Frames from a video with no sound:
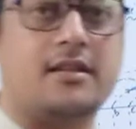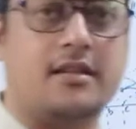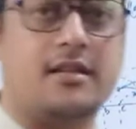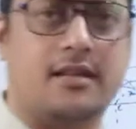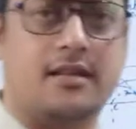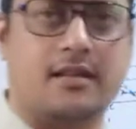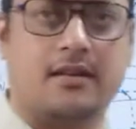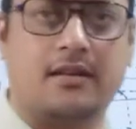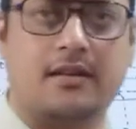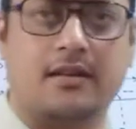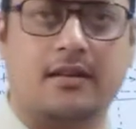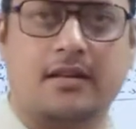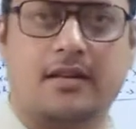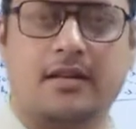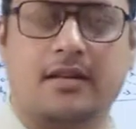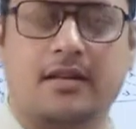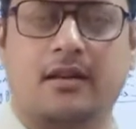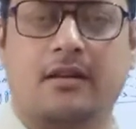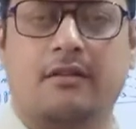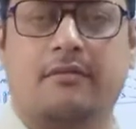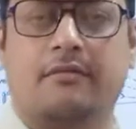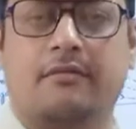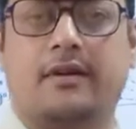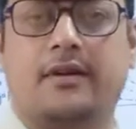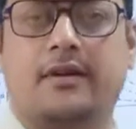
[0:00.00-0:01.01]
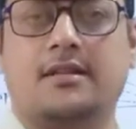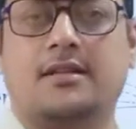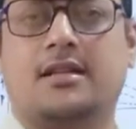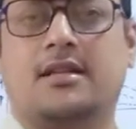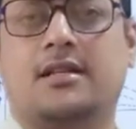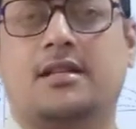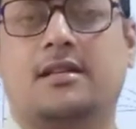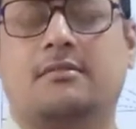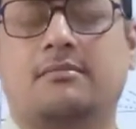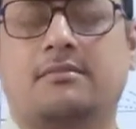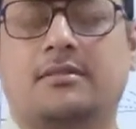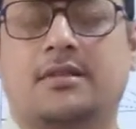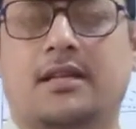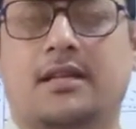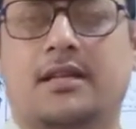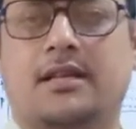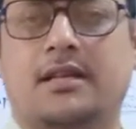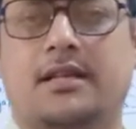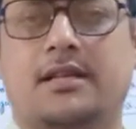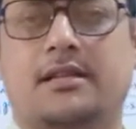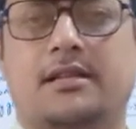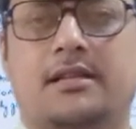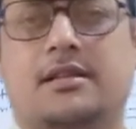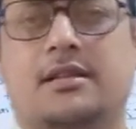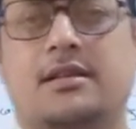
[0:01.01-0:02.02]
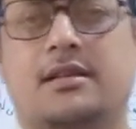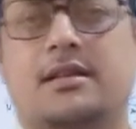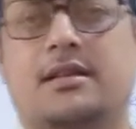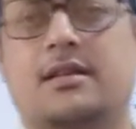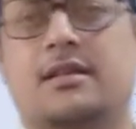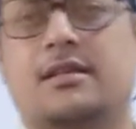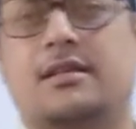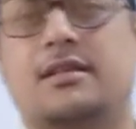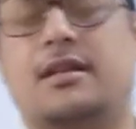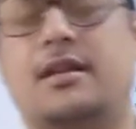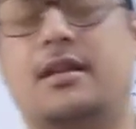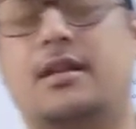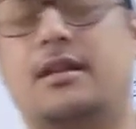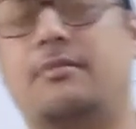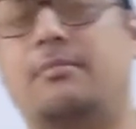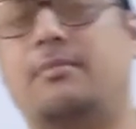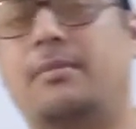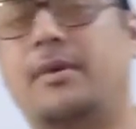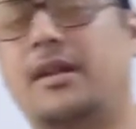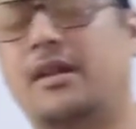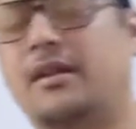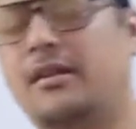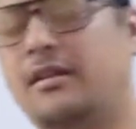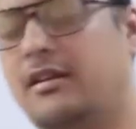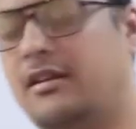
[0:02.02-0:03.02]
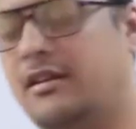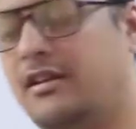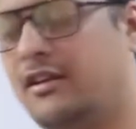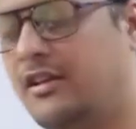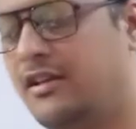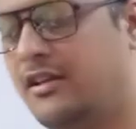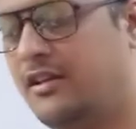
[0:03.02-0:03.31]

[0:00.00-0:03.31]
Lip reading: there. First assumption is the repeller